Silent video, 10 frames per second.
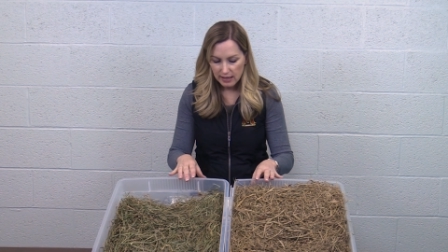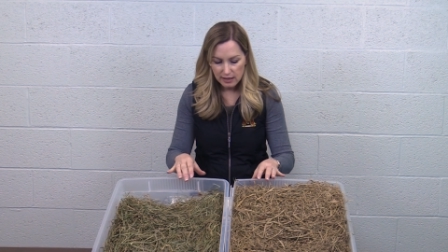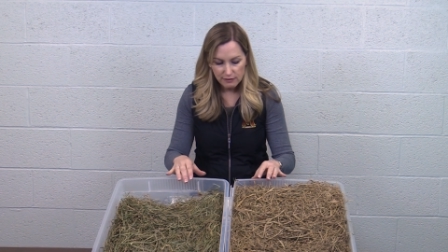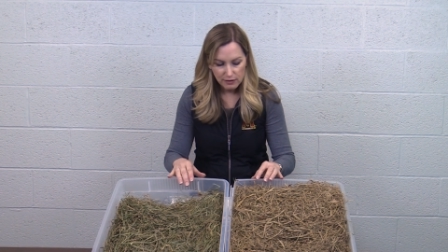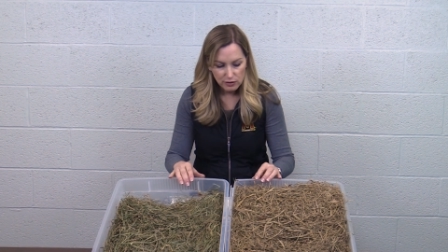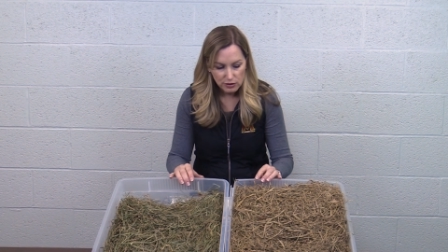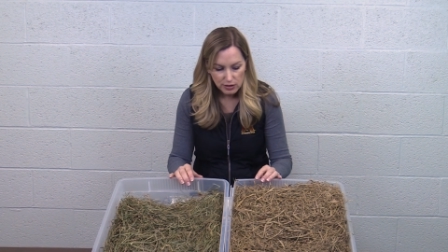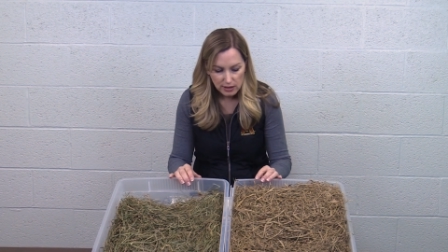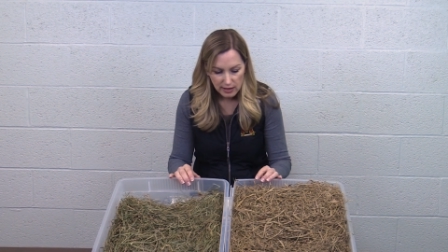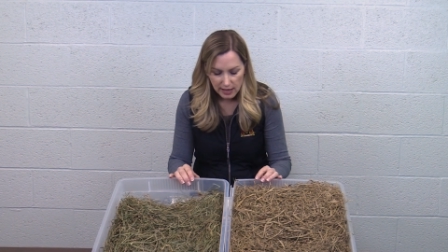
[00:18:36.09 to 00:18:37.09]
And if you
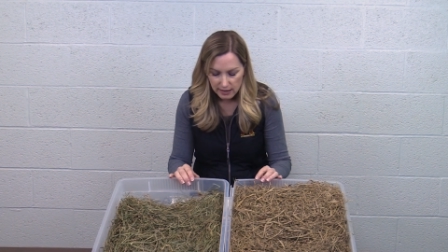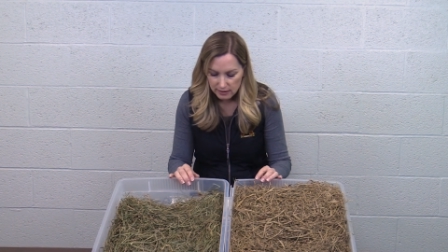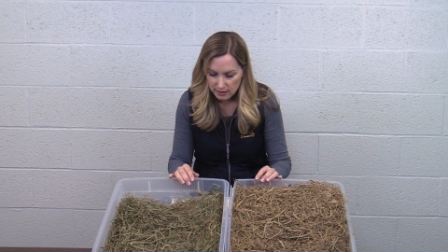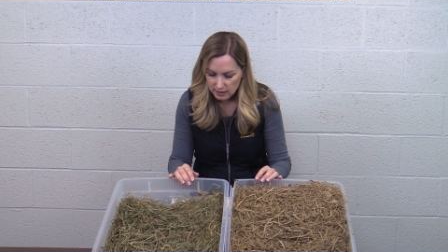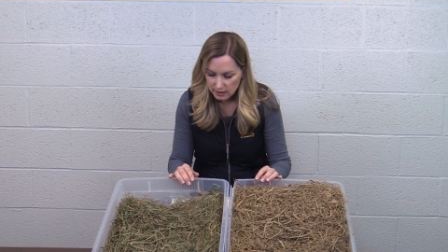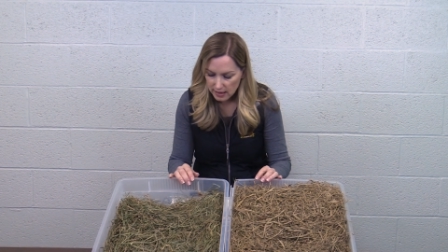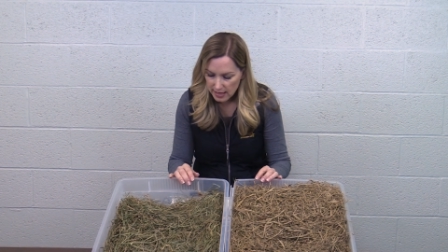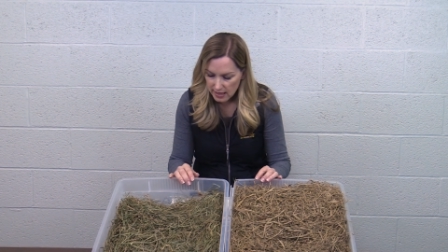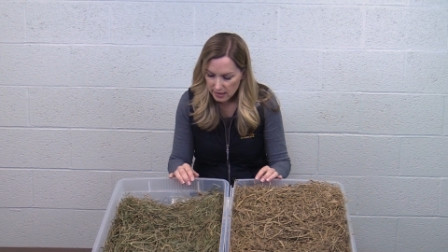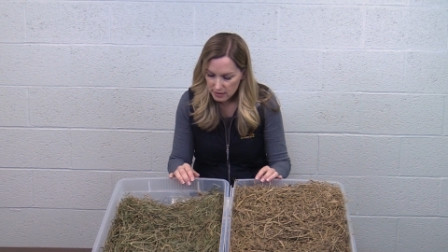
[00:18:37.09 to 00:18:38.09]
look at the
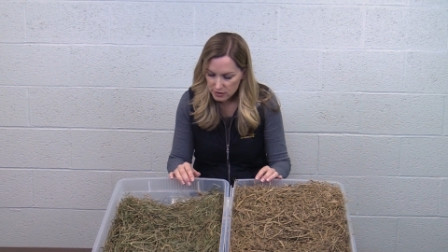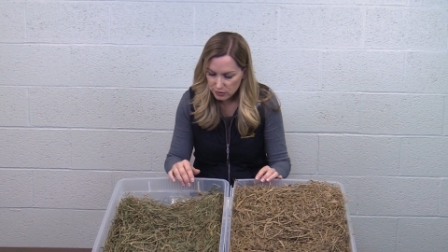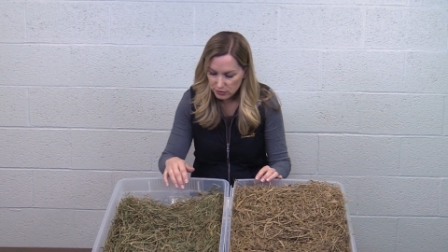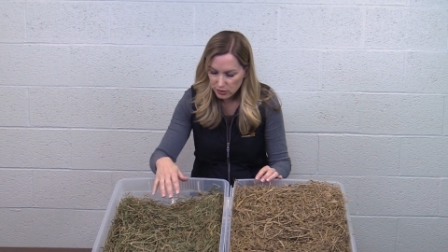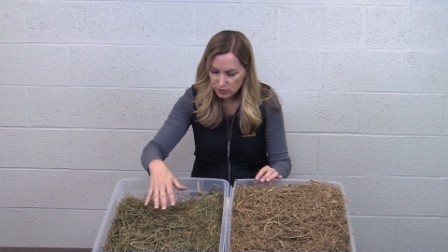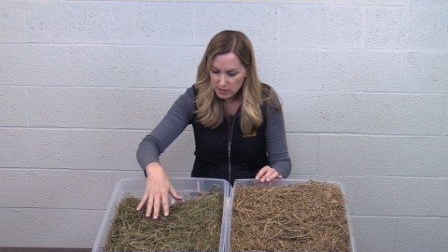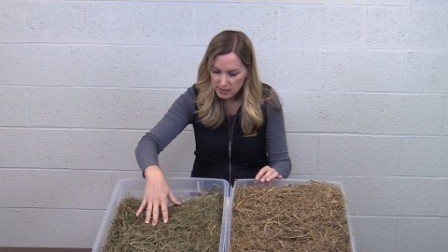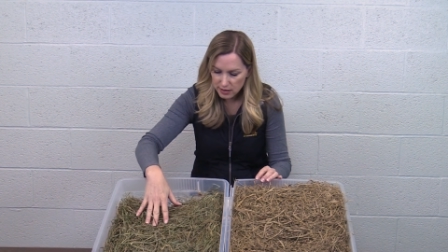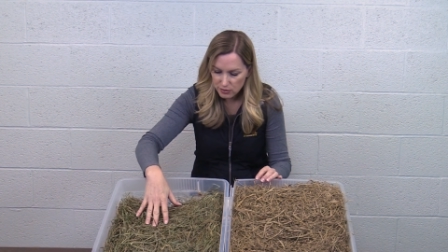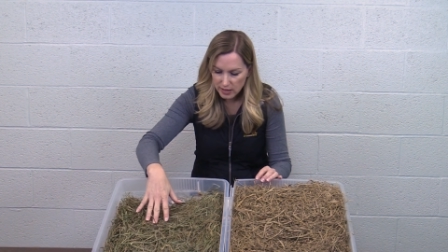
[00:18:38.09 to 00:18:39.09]
hays, you'll
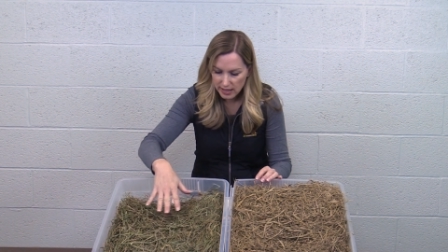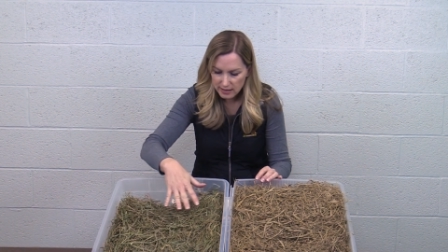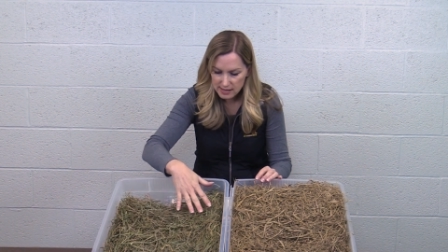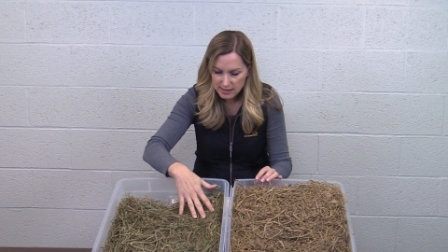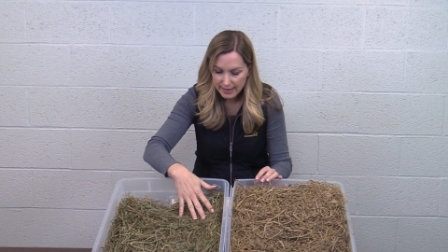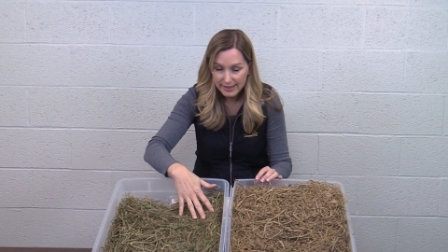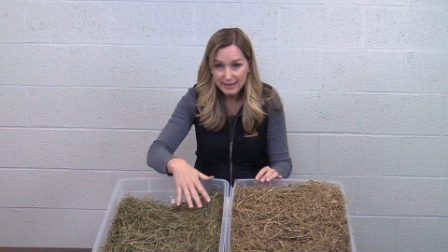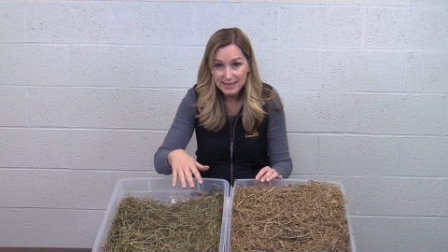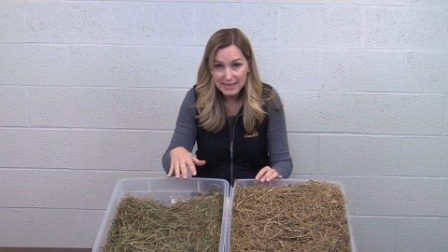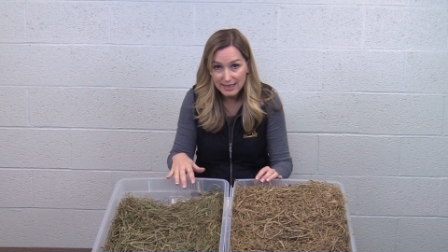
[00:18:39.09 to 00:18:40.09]
notice that you can't see
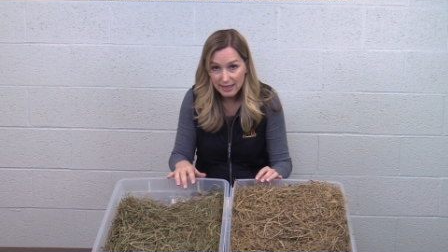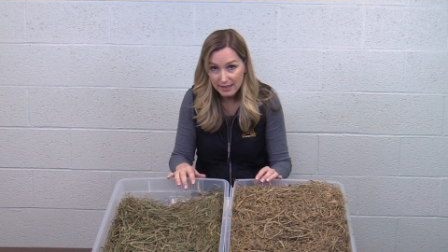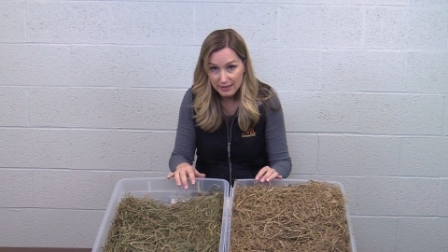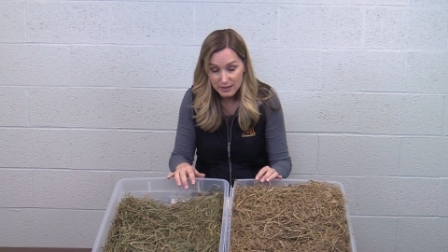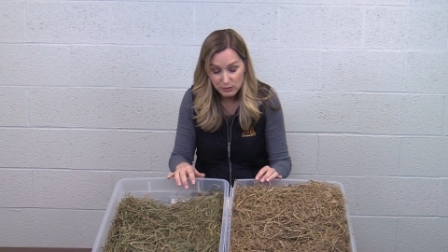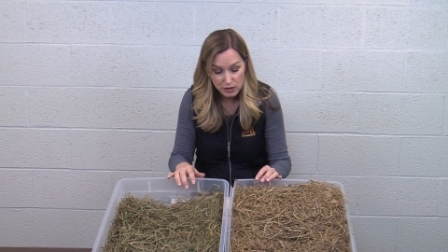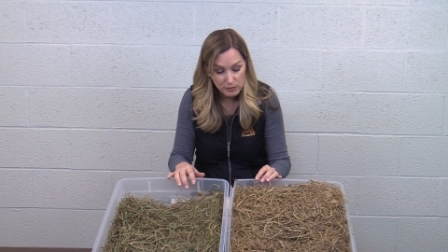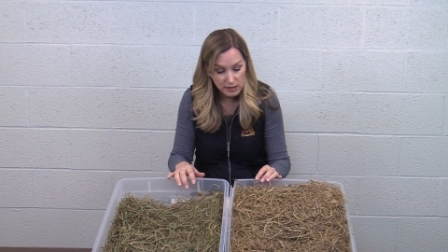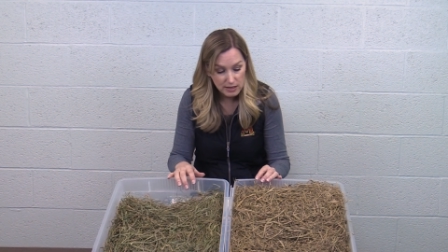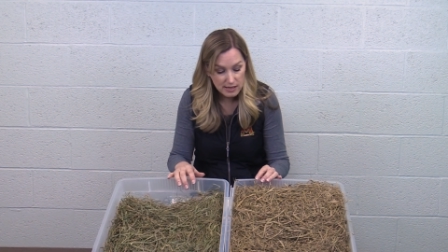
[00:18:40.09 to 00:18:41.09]
any seed heads,
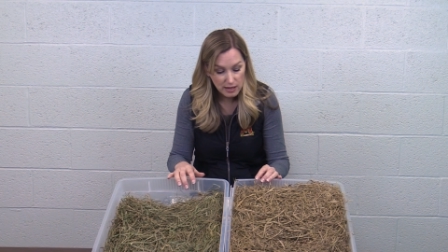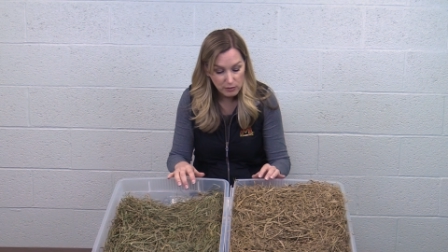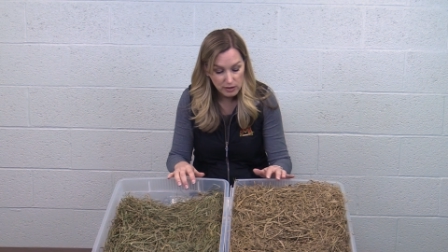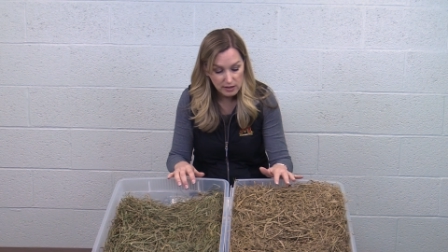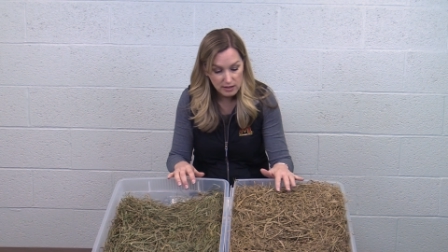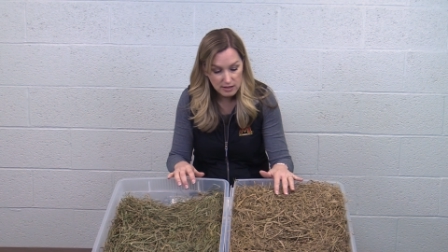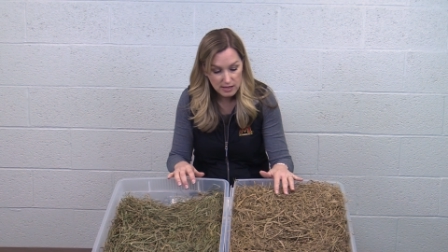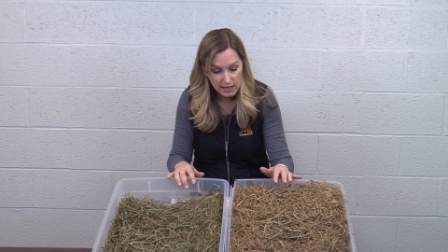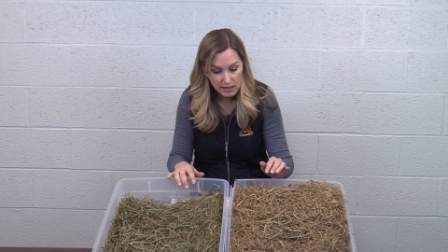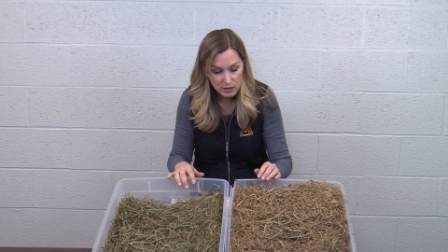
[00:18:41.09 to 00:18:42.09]
which means that when
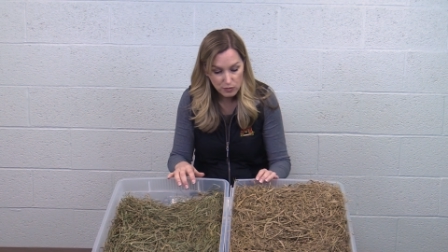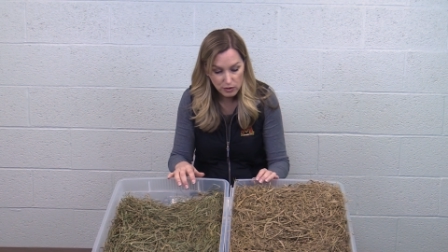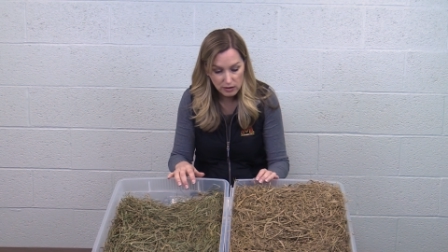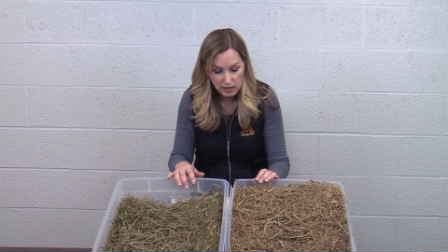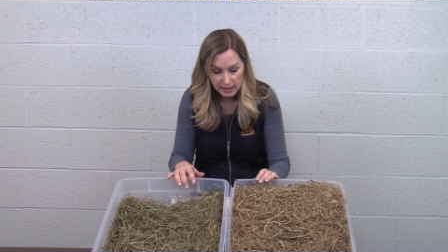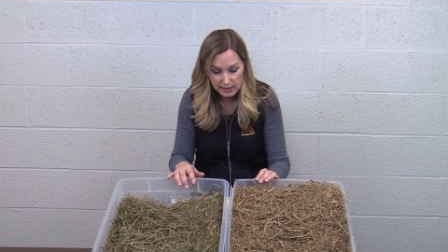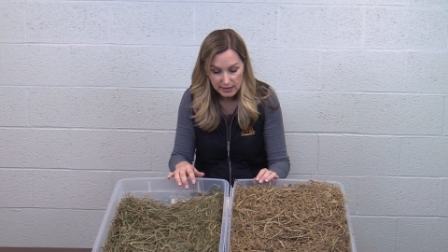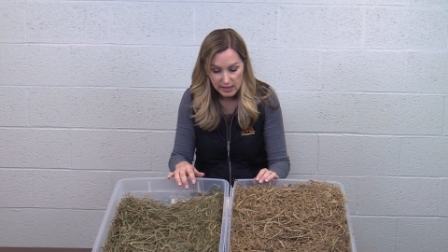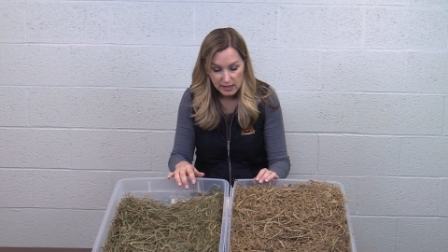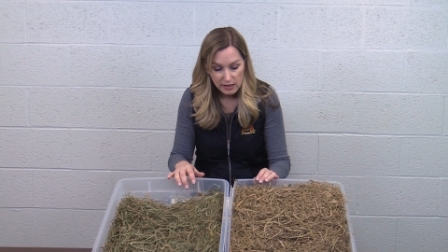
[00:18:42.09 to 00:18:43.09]
these hays were cut,